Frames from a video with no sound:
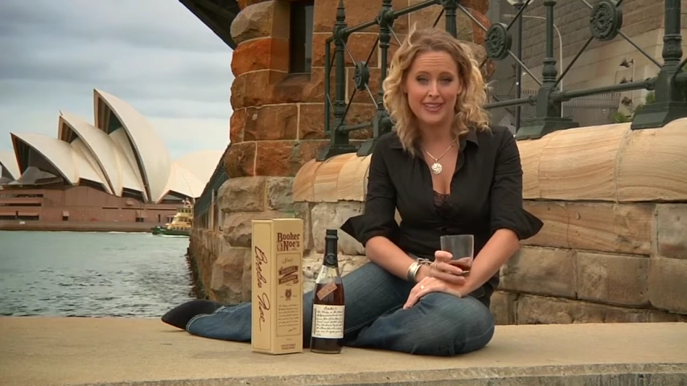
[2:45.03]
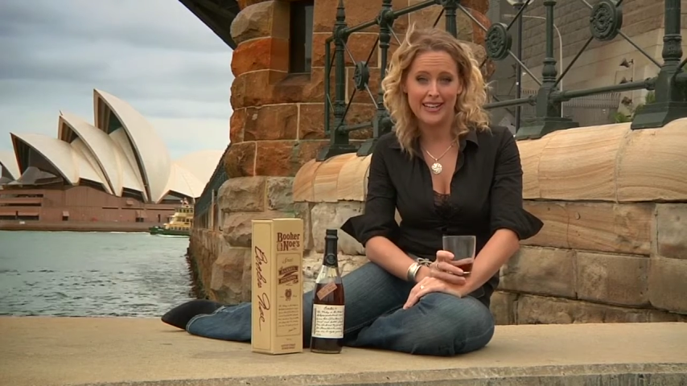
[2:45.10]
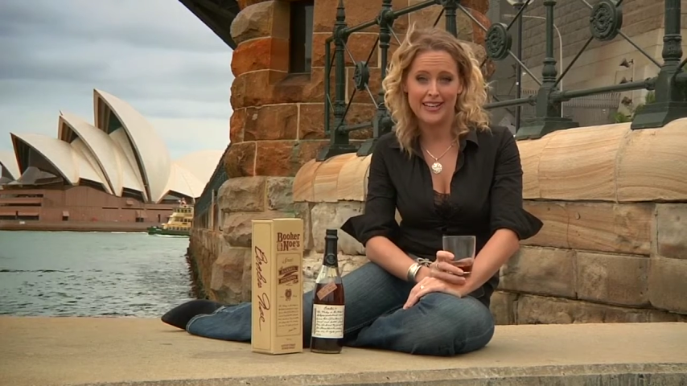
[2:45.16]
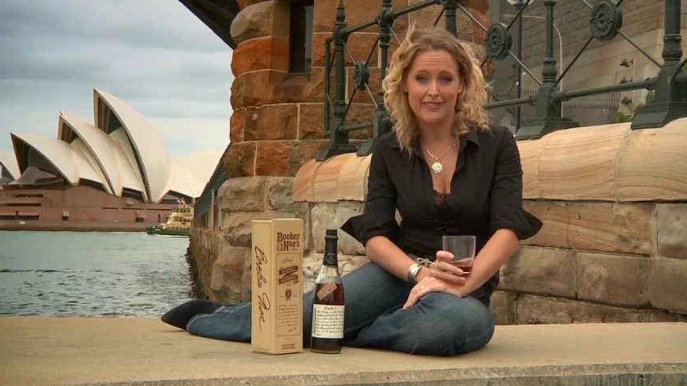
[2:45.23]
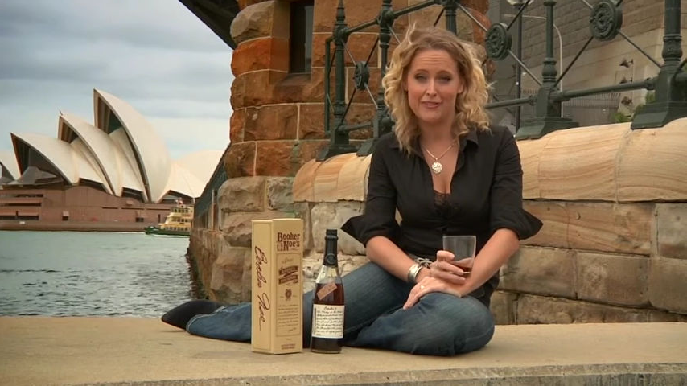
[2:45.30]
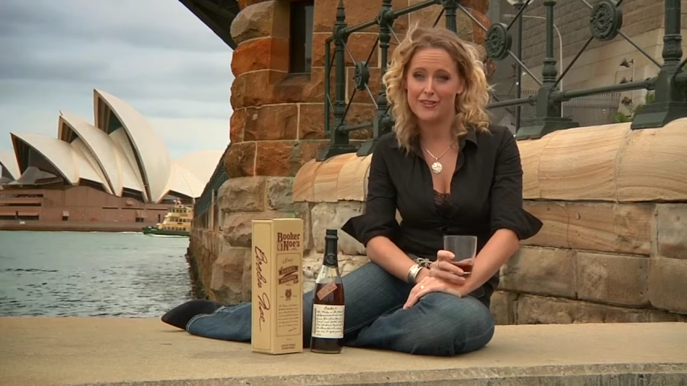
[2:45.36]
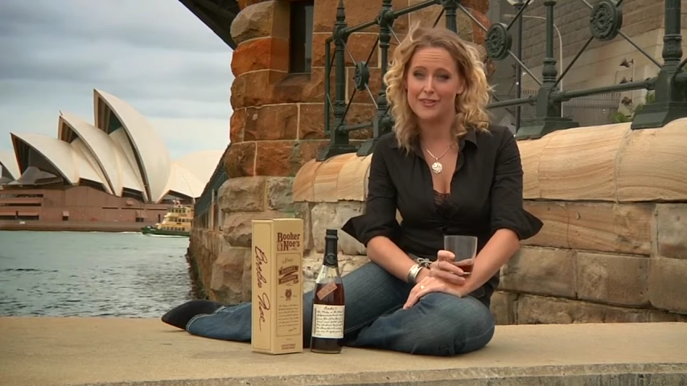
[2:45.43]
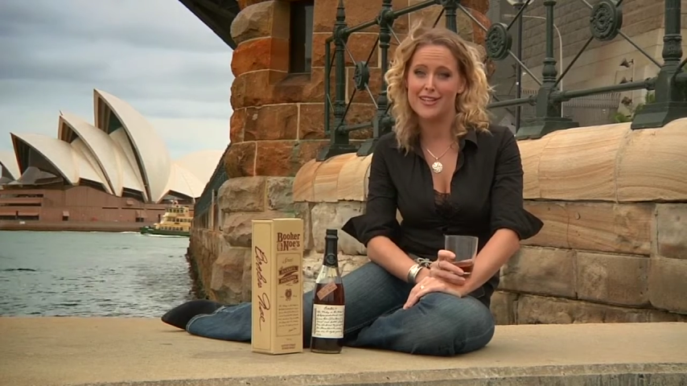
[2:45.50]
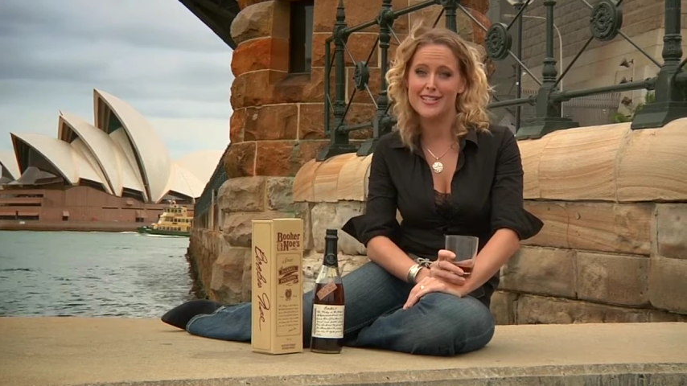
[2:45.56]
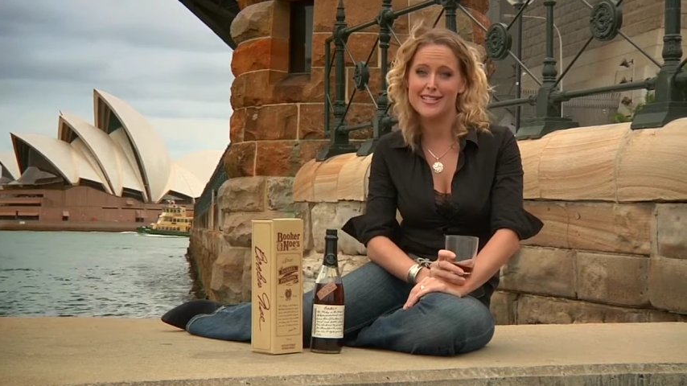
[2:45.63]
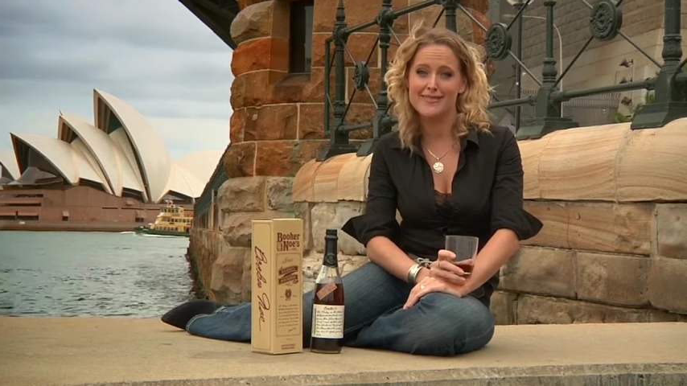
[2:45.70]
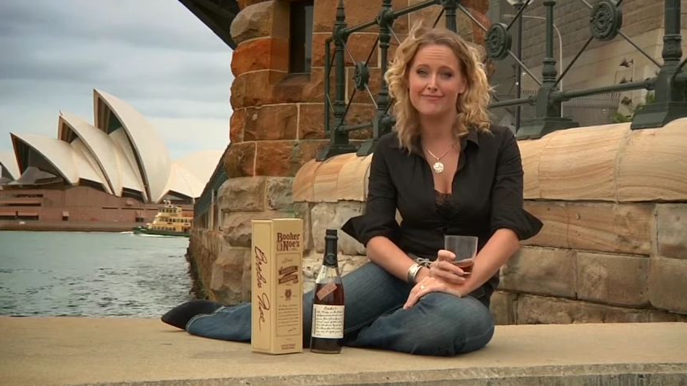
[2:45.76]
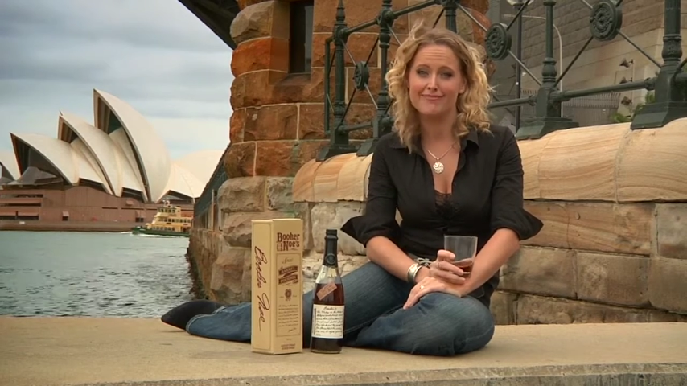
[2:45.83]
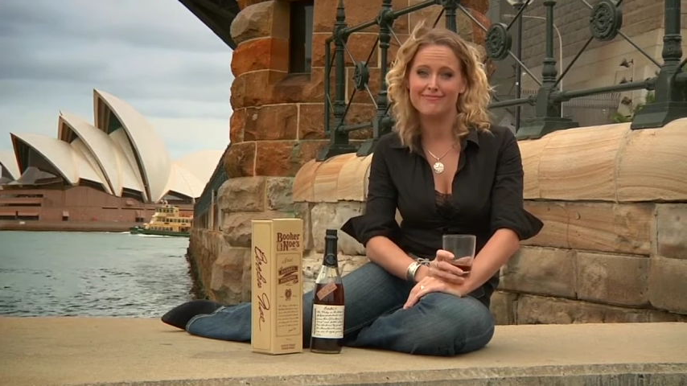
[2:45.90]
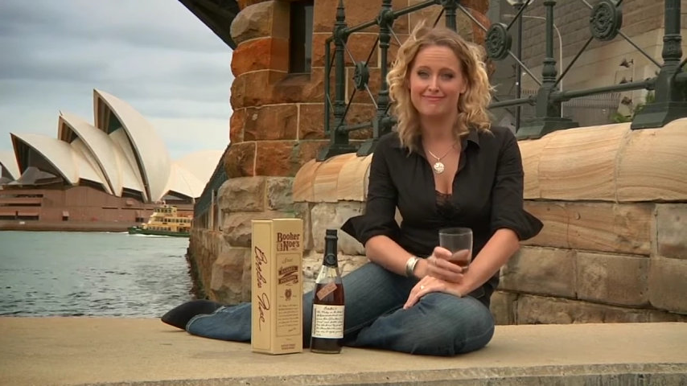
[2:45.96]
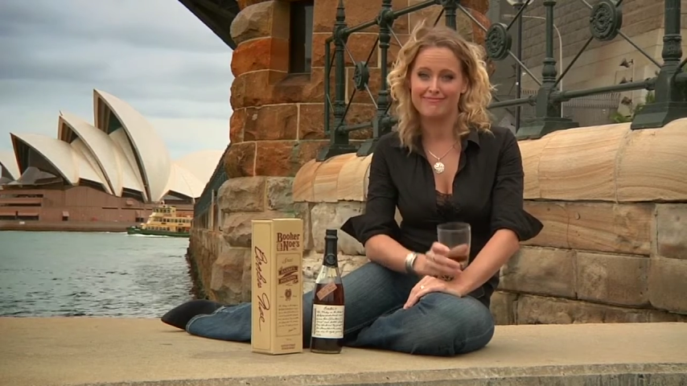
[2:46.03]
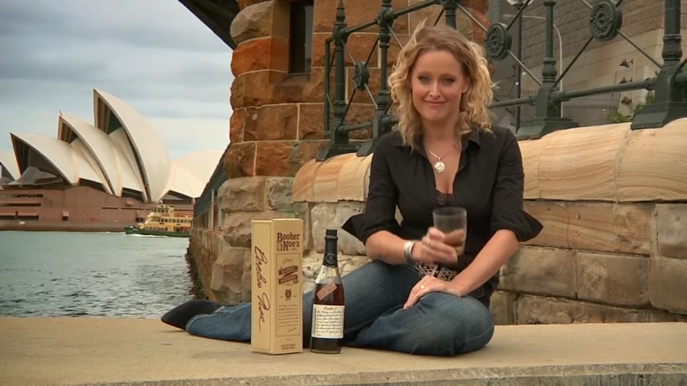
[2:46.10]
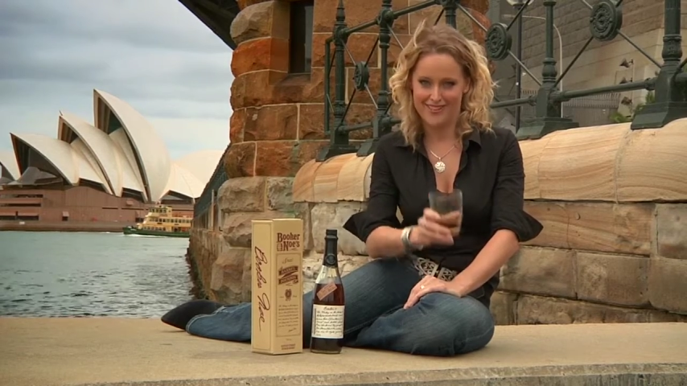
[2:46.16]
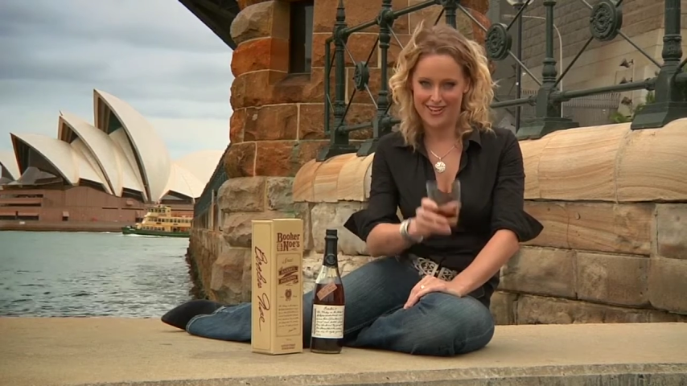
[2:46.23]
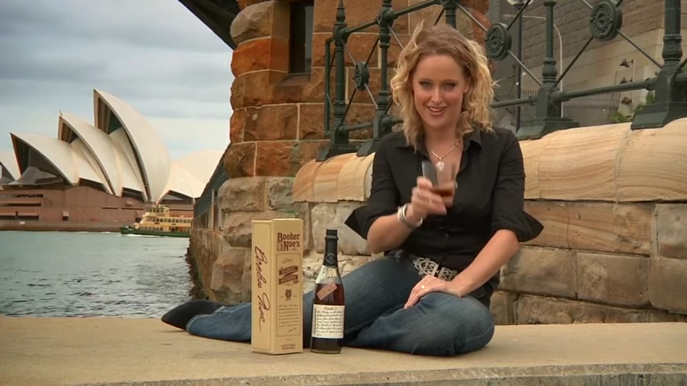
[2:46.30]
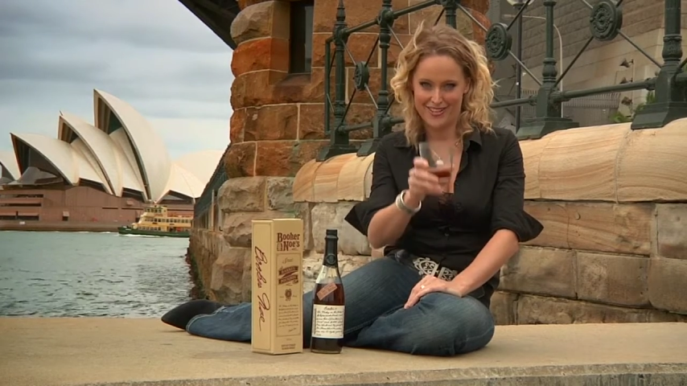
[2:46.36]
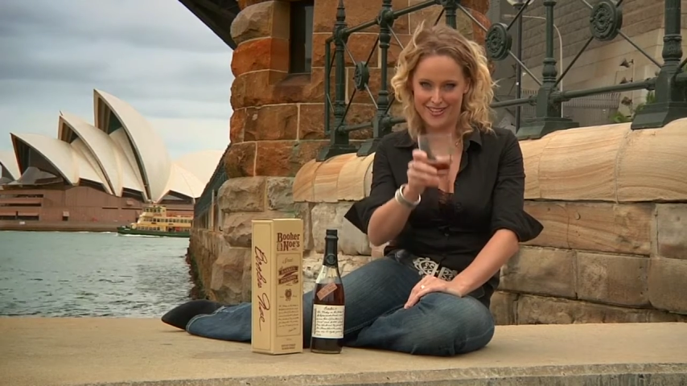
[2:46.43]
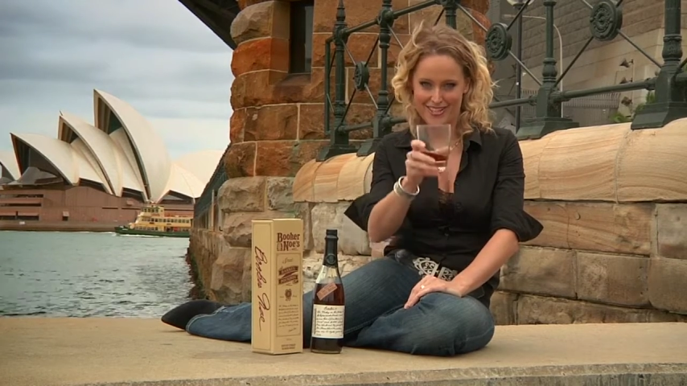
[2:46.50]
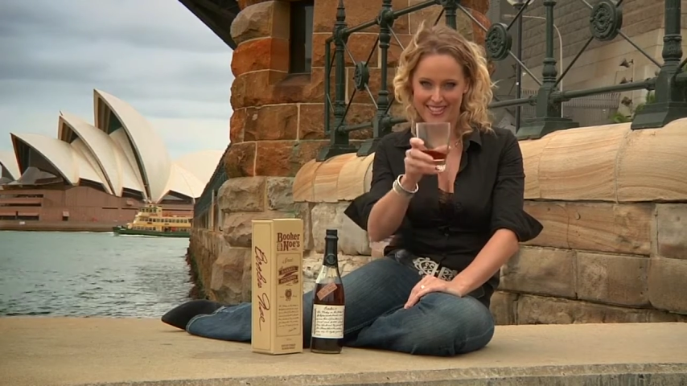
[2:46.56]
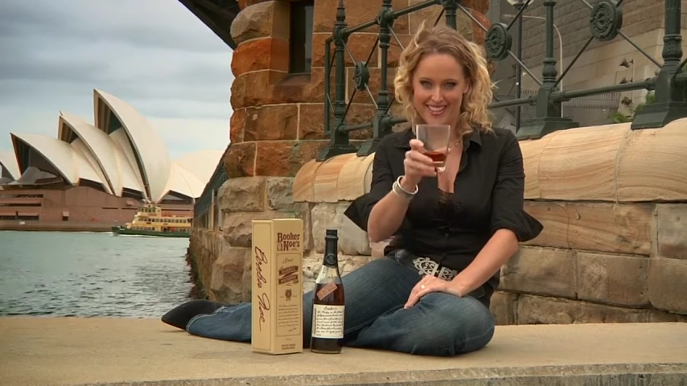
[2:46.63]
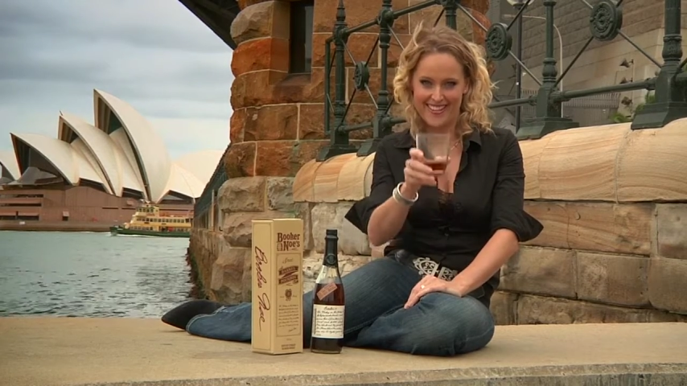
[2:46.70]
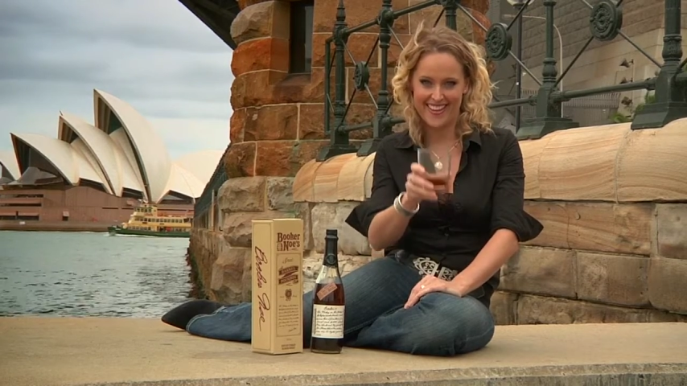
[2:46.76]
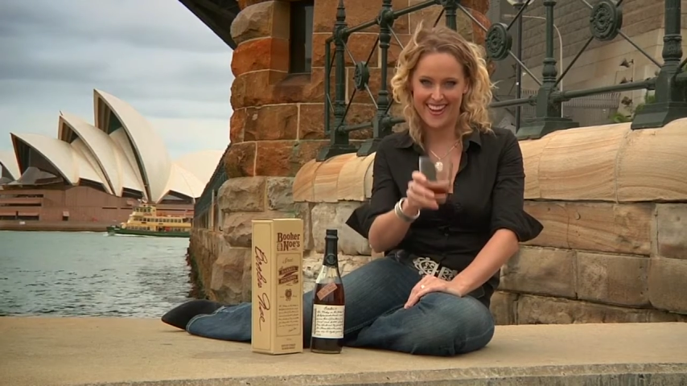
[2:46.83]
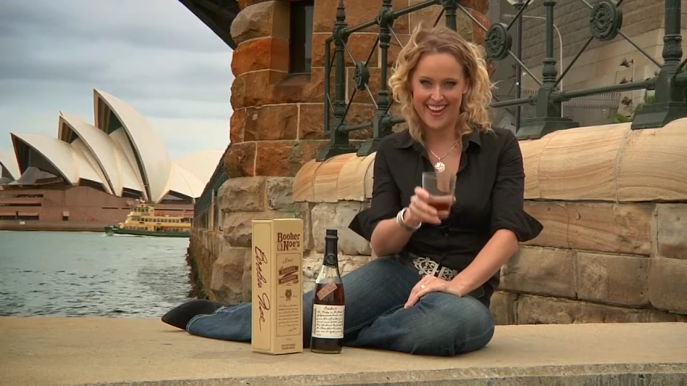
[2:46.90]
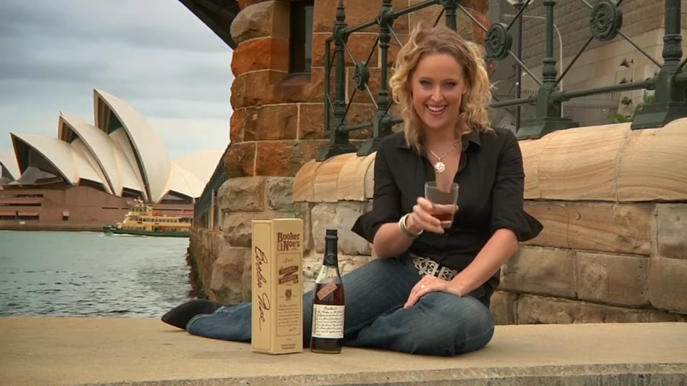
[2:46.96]
and if there is, I'll see
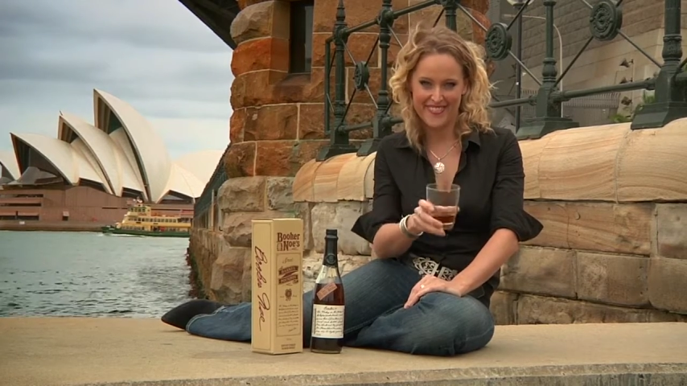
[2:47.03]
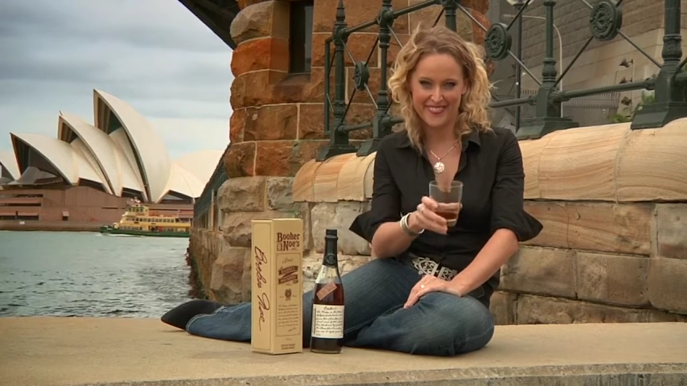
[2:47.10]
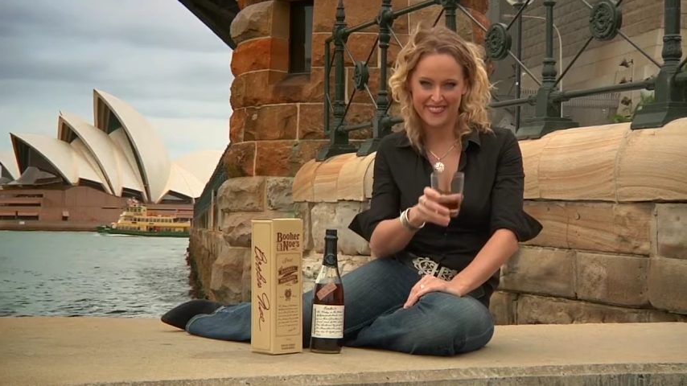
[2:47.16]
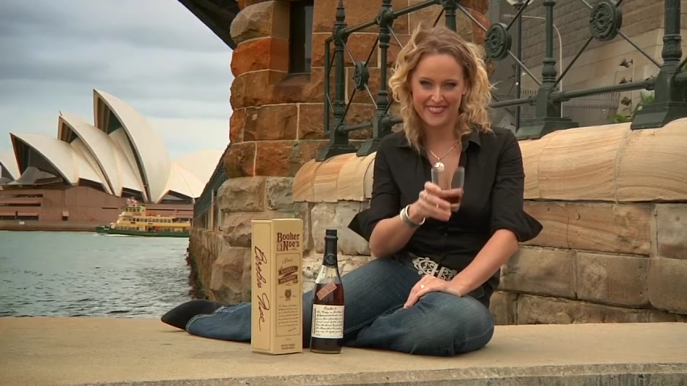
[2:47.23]
you there."